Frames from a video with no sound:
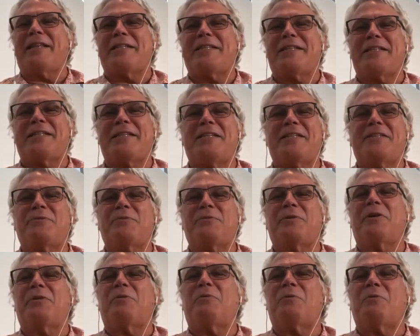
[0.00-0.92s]
the seeds. We're
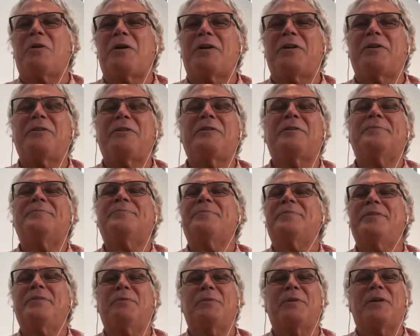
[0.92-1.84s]
going to water.
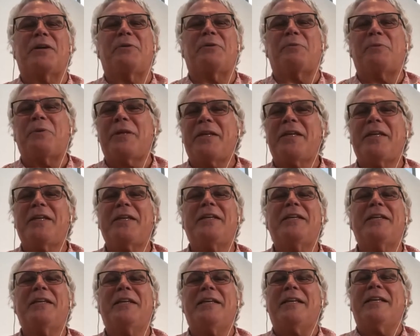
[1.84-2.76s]
We're going to
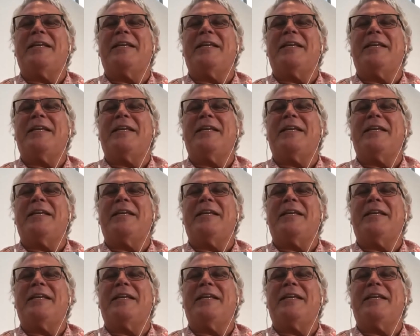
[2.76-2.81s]
weed.